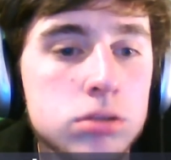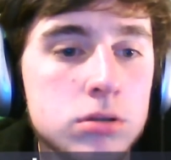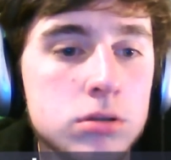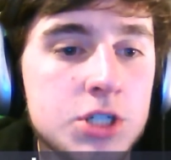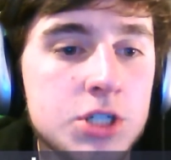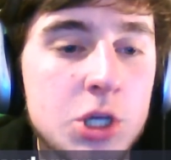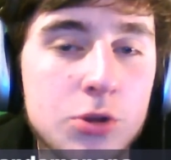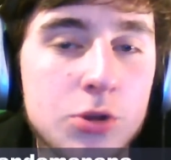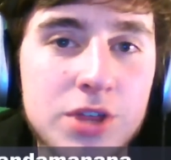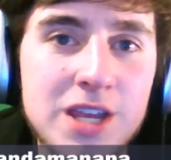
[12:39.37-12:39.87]

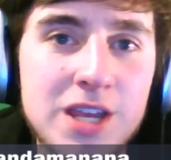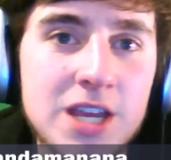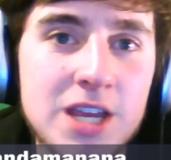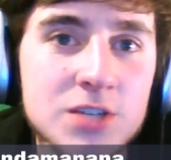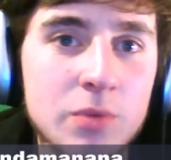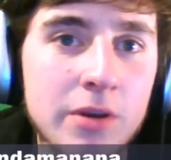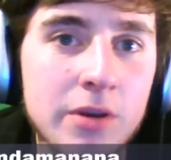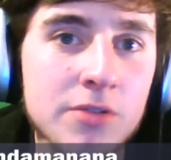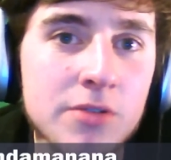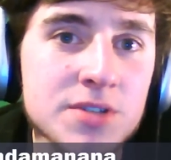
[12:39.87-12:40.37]
do you think he's
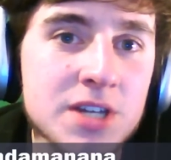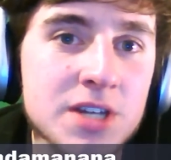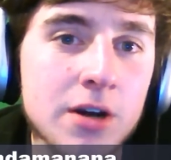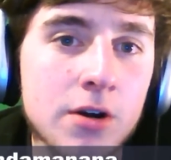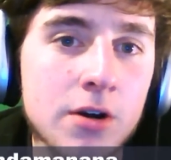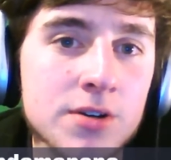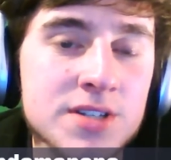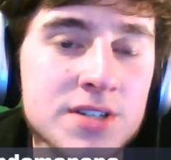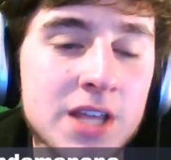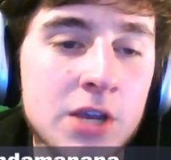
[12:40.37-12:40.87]
one of those
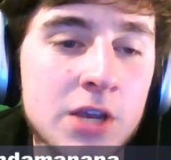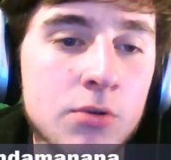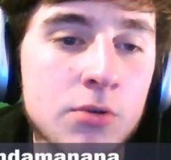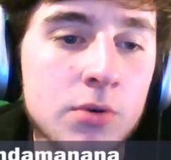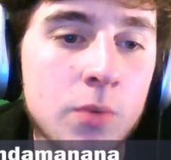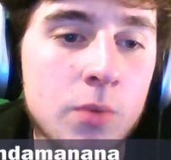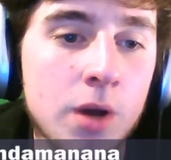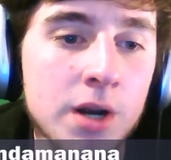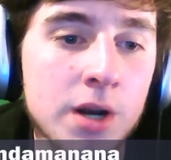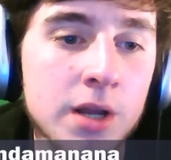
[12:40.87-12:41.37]
heroes that you would
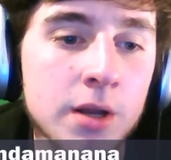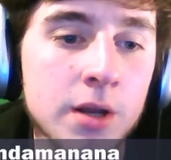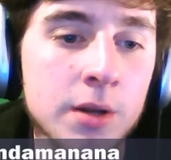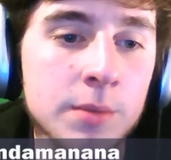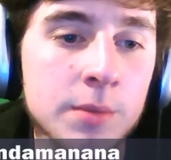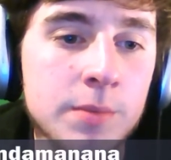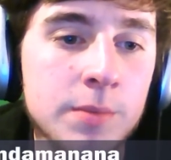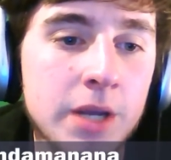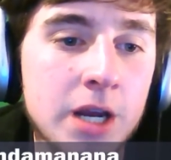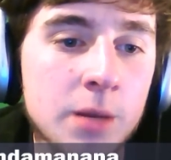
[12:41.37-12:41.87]
want
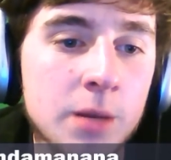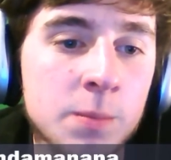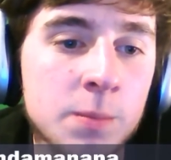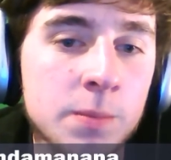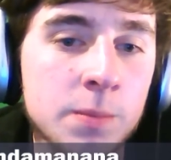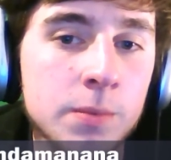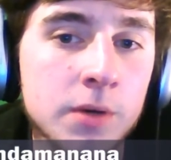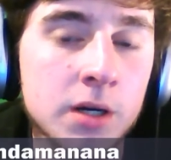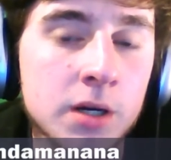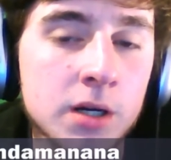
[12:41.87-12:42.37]
to pick up
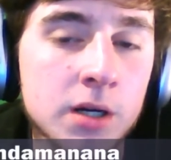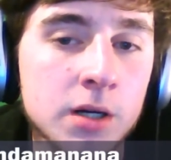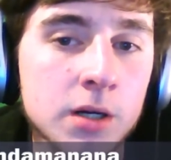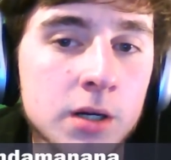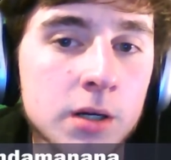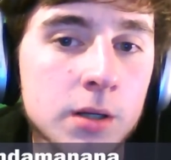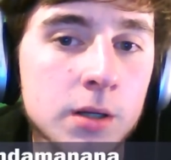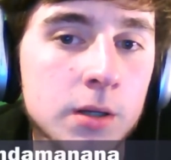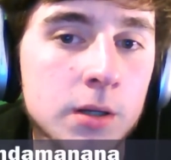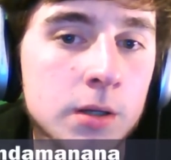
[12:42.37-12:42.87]

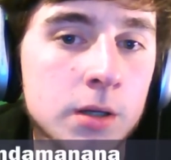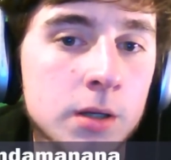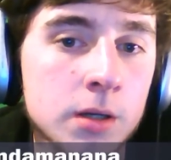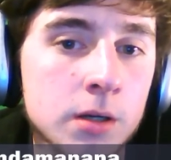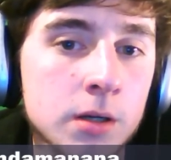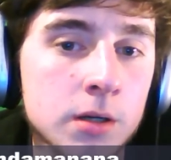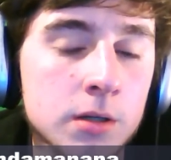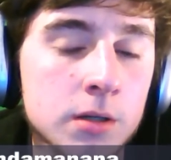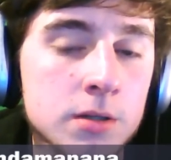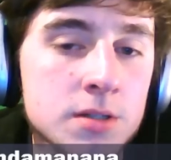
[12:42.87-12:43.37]

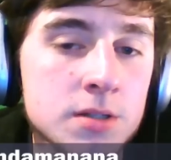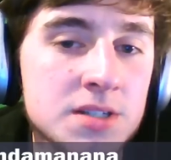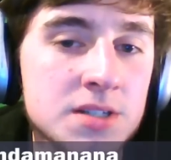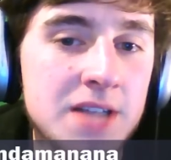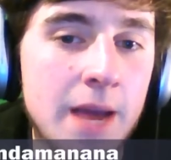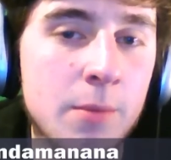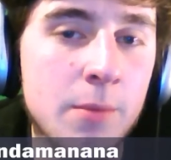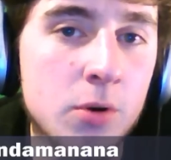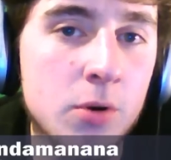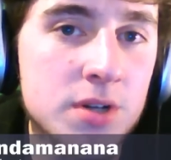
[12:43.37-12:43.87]

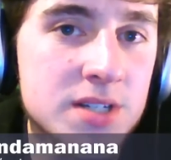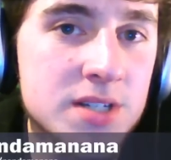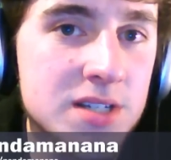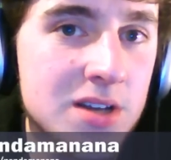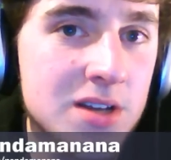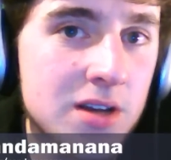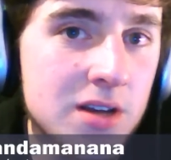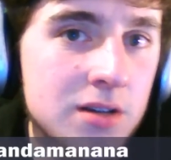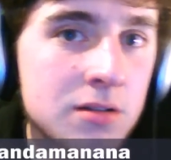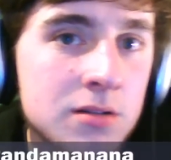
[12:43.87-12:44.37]
stat bonuses
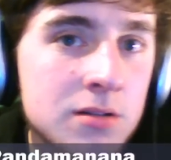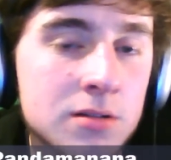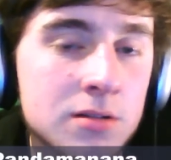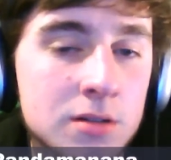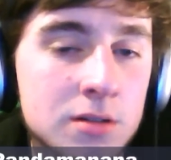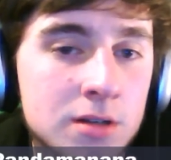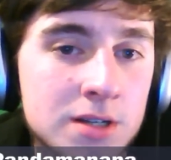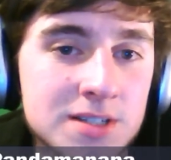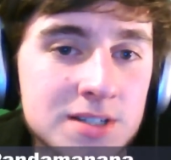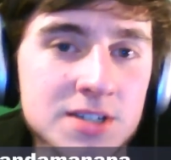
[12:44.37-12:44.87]
on?
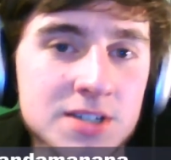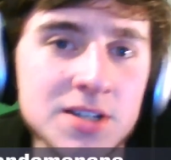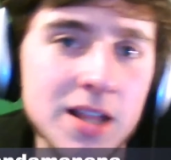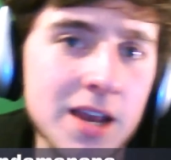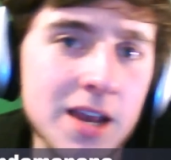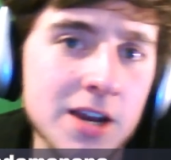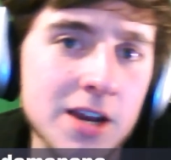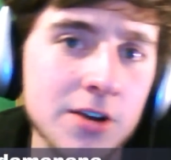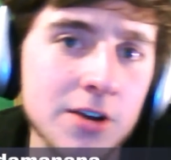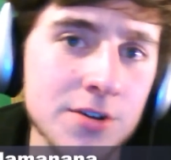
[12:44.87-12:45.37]
Because there's a
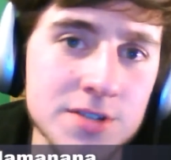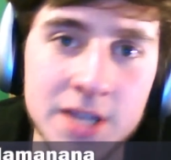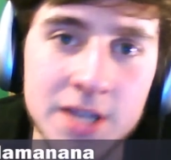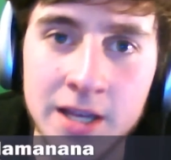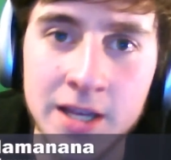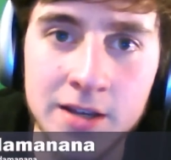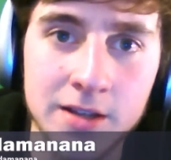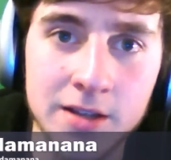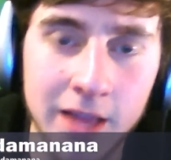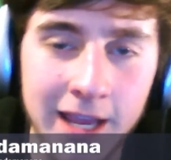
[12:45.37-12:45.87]
lot of heroes
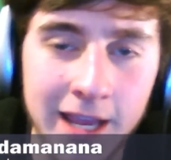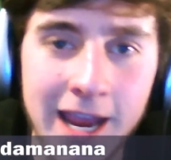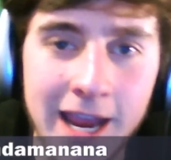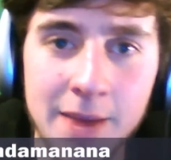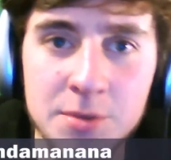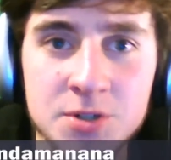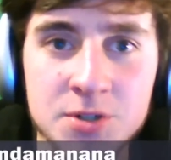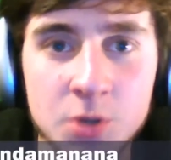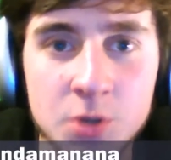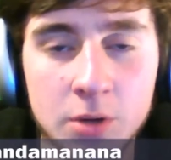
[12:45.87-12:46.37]
like
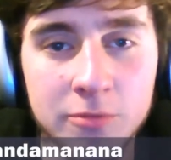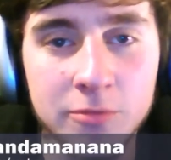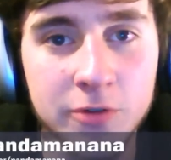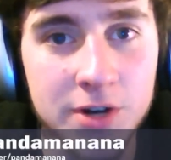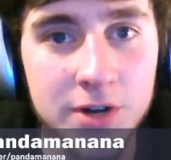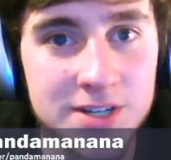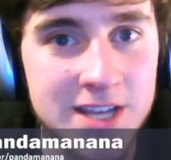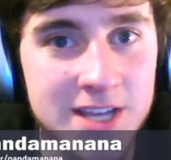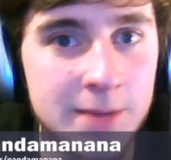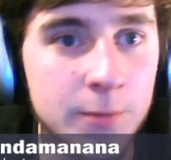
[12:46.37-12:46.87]
Hammerstorm, for
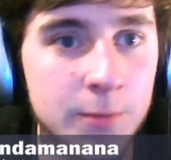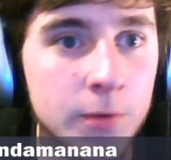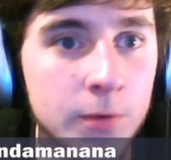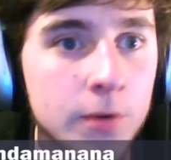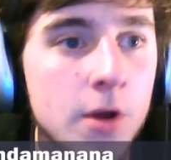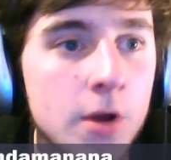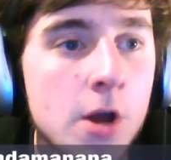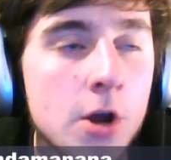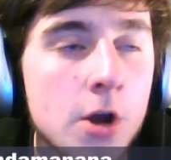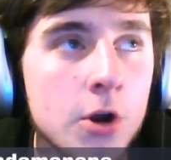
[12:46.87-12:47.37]
example,
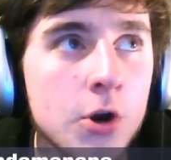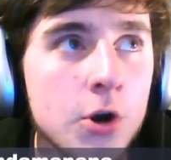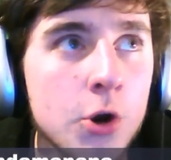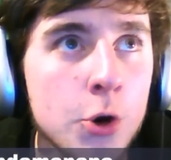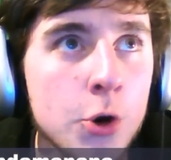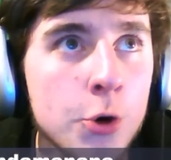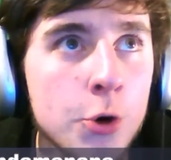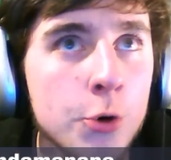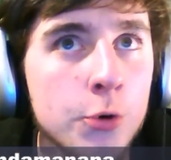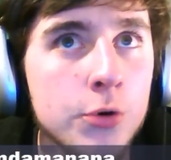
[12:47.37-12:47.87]

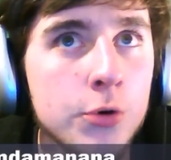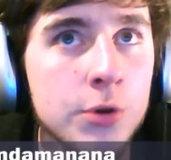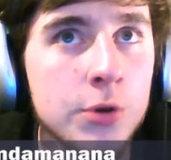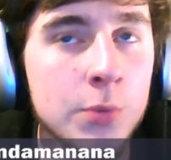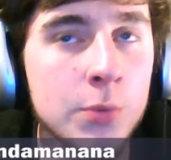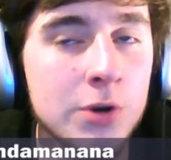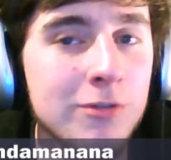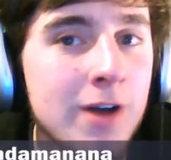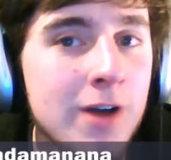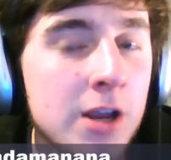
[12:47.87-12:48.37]
who
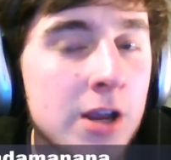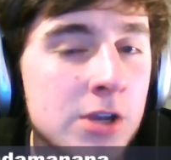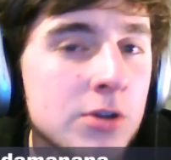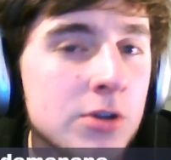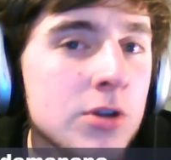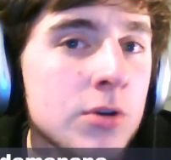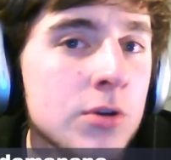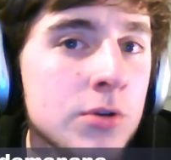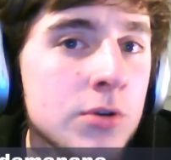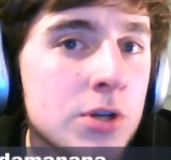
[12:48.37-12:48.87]

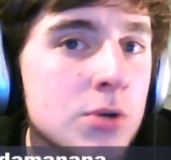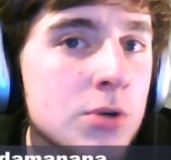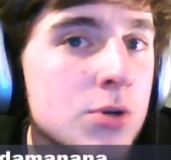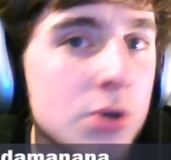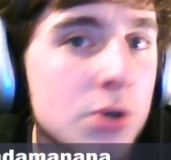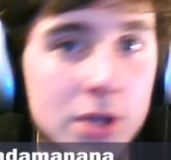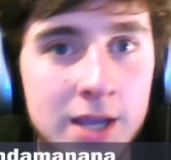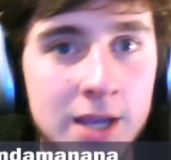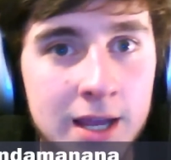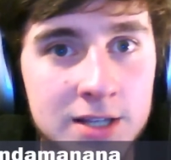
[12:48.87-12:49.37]
you'd
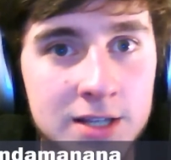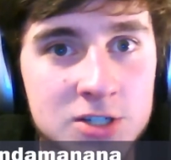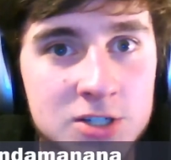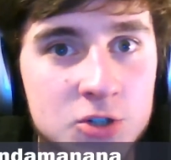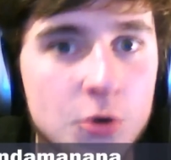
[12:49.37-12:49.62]
usually get